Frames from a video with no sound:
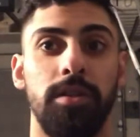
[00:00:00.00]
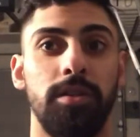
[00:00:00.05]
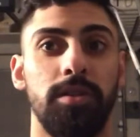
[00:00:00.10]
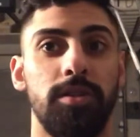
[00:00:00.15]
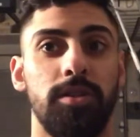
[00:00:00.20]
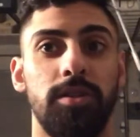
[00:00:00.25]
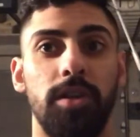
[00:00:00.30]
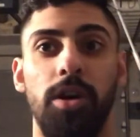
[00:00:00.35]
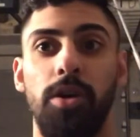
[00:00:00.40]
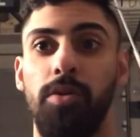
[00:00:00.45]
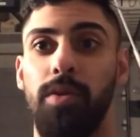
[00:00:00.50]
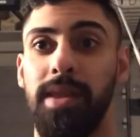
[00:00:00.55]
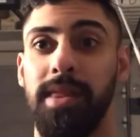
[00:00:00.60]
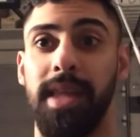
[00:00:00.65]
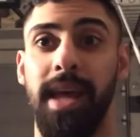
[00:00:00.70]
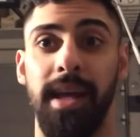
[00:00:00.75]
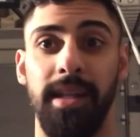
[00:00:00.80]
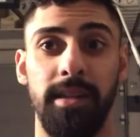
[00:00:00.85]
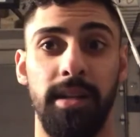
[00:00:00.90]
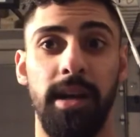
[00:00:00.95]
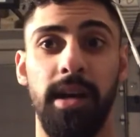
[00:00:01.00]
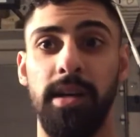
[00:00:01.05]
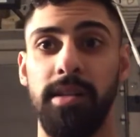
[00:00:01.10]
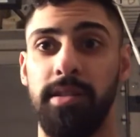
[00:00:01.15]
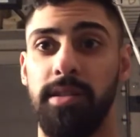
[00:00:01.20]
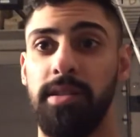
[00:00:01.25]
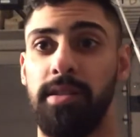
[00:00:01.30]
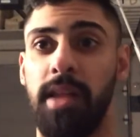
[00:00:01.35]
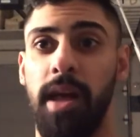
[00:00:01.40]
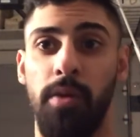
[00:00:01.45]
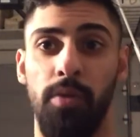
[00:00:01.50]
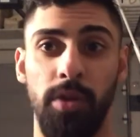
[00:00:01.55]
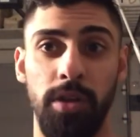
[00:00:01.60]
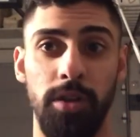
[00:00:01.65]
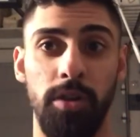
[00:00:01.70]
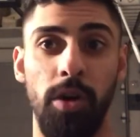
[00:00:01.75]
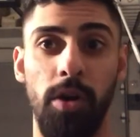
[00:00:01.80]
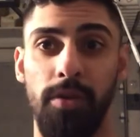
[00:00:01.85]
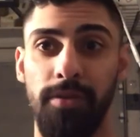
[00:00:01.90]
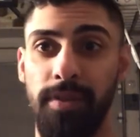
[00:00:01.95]
So what that does is that when
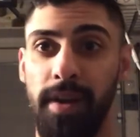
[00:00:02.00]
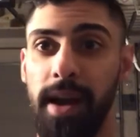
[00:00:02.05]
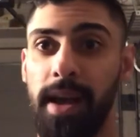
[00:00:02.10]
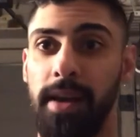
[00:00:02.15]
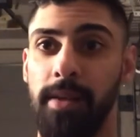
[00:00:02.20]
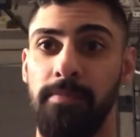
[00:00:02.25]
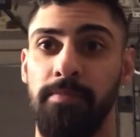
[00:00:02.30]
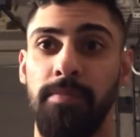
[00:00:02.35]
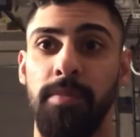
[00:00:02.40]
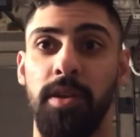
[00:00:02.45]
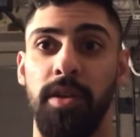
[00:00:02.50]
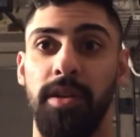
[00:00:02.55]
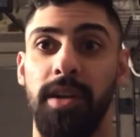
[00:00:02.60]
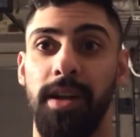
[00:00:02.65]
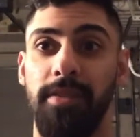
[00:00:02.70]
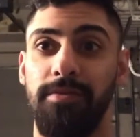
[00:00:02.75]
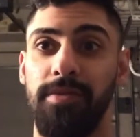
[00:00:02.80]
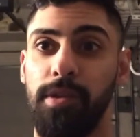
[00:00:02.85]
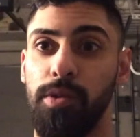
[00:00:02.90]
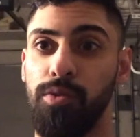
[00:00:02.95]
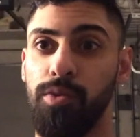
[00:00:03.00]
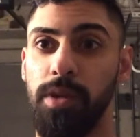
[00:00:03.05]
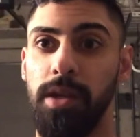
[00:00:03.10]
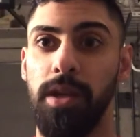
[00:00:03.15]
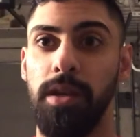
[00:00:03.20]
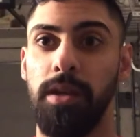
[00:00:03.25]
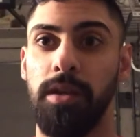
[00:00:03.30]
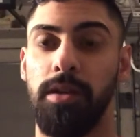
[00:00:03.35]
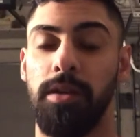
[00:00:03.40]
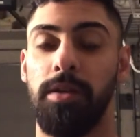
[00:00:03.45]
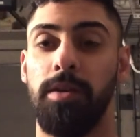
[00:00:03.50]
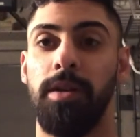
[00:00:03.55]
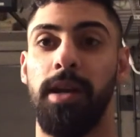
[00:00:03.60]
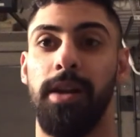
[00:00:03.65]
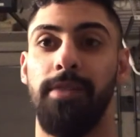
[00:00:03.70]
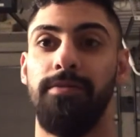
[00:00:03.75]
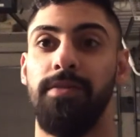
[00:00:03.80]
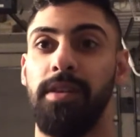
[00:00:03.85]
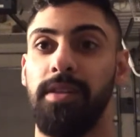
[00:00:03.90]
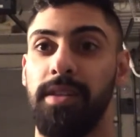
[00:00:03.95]
you go fight, you're gonna feel weak, you're
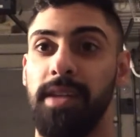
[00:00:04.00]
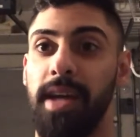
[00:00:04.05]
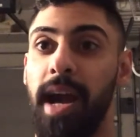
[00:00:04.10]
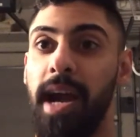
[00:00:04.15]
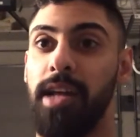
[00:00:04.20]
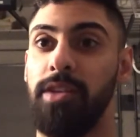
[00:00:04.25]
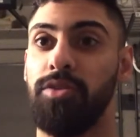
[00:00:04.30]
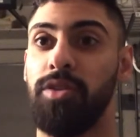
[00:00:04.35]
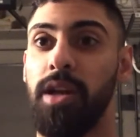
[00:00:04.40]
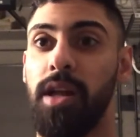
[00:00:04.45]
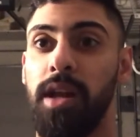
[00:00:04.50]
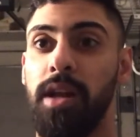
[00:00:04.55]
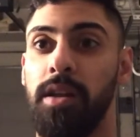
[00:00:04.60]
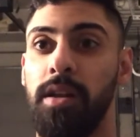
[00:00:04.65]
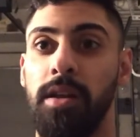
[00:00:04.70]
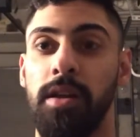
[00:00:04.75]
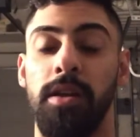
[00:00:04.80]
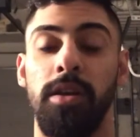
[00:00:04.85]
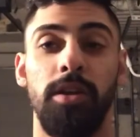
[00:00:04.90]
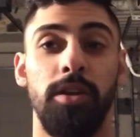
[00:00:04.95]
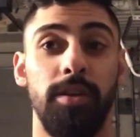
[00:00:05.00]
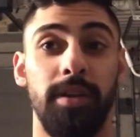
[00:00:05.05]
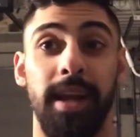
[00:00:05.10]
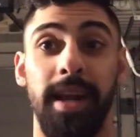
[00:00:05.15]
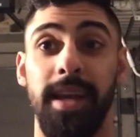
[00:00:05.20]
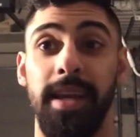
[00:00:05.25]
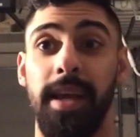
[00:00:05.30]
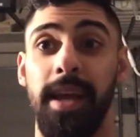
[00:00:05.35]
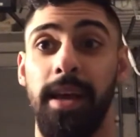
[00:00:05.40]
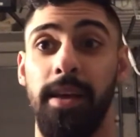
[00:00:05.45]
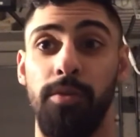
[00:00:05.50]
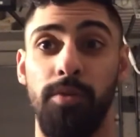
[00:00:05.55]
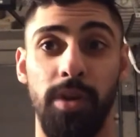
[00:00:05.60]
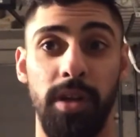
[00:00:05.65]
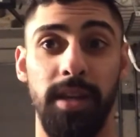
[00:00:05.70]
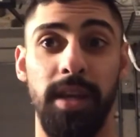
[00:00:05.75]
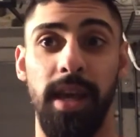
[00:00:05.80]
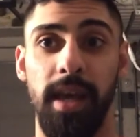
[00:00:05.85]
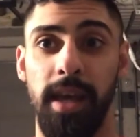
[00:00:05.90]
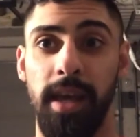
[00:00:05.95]
gonna feel dehydrated, you're gonna get when
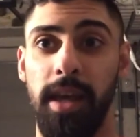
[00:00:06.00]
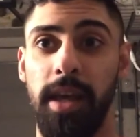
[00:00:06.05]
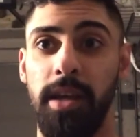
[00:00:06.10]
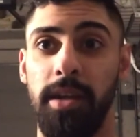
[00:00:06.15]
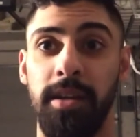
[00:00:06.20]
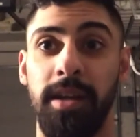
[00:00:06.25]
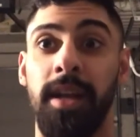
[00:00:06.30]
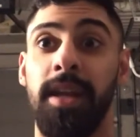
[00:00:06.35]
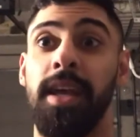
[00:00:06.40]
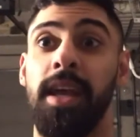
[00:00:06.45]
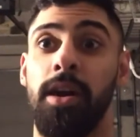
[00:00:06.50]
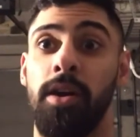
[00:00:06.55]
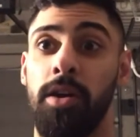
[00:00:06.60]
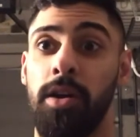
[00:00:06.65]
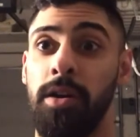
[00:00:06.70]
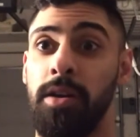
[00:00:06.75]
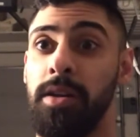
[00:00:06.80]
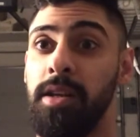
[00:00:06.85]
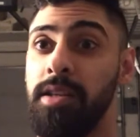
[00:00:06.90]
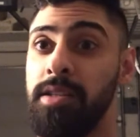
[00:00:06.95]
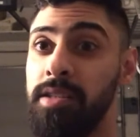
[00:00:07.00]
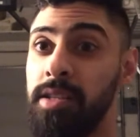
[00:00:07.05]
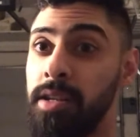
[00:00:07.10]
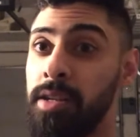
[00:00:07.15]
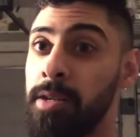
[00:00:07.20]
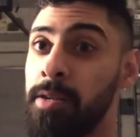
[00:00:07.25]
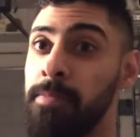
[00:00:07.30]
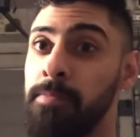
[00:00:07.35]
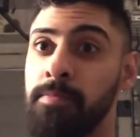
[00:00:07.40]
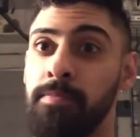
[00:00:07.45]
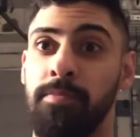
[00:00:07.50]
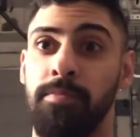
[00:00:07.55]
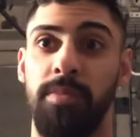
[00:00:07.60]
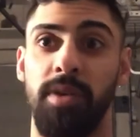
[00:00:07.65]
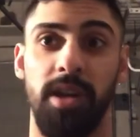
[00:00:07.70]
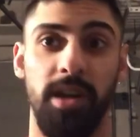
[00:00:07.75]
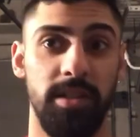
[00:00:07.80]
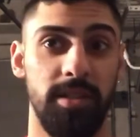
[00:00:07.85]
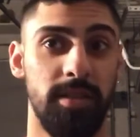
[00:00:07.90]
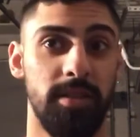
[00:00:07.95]
you get hit, you're gonna get hurt easier
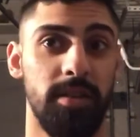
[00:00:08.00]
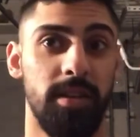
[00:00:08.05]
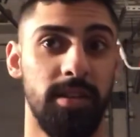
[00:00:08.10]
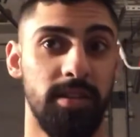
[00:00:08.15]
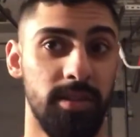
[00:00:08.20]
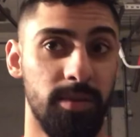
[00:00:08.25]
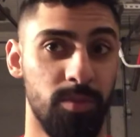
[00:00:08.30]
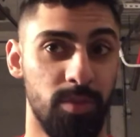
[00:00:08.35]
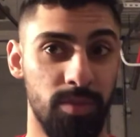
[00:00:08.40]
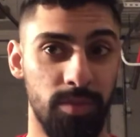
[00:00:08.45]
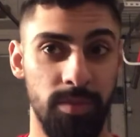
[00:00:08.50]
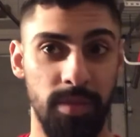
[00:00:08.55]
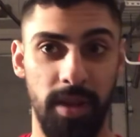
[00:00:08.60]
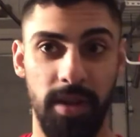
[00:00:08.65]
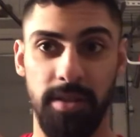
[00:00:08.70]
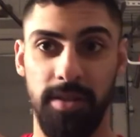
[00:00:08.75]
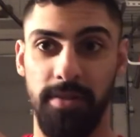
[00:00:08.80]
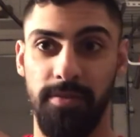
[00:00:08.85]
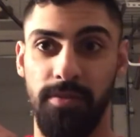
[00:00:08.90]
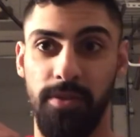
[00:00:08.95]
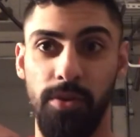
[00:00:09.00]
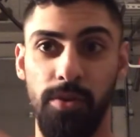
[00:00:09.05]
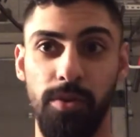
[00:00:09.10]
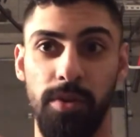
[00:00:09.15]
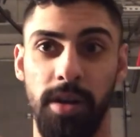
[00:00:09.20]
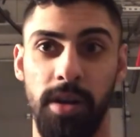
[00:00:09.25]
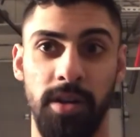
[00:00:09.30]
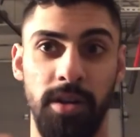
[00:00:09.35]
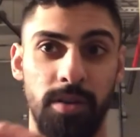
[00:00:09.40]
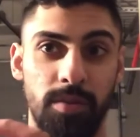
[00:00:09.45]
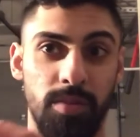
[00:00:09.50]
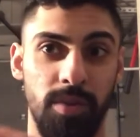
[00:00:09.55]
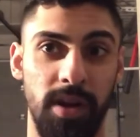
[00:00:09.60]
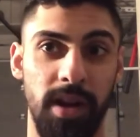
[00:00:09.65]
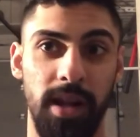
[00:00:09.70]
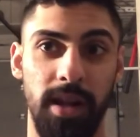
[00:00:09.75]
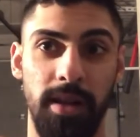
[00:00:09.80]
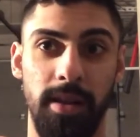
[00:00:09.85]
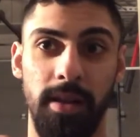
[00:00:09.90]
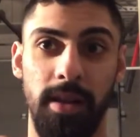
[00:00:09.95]
because there's a there's a fluid in your
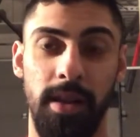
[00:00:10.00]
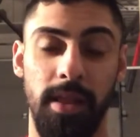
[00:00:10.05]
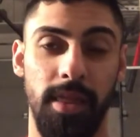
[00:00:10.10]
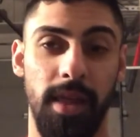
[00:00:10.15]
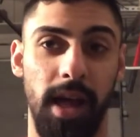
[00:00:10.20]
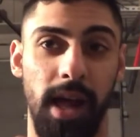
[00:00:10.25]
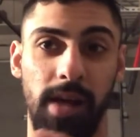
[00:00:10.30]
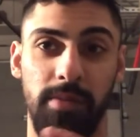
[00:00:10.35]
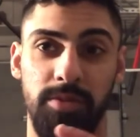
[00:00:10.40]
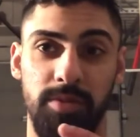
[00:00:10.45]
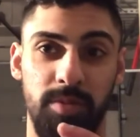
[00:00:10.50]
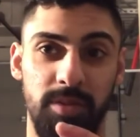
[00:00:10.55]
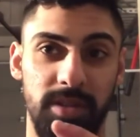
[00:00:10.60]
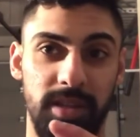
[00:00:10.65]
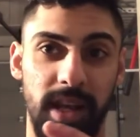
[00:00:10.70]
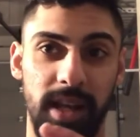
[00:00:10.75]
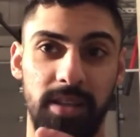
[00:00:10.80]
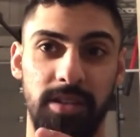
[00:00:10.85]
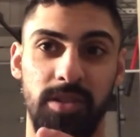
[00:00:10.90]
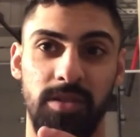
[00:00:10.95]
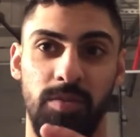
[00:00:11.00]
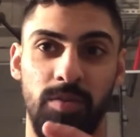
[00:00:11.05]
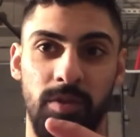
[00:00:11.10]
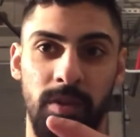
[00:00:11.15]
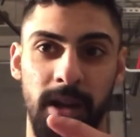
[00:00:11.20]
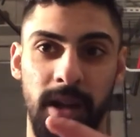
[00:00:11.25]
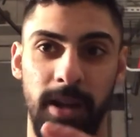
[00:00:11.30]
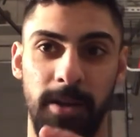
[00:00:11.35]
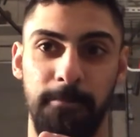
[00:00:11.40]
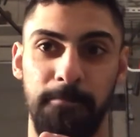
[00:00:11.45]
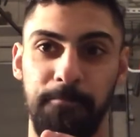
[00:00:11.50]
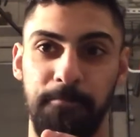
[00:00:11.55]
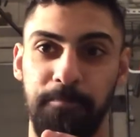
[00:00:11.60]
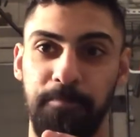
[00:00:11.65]
brain that helps protect your brain.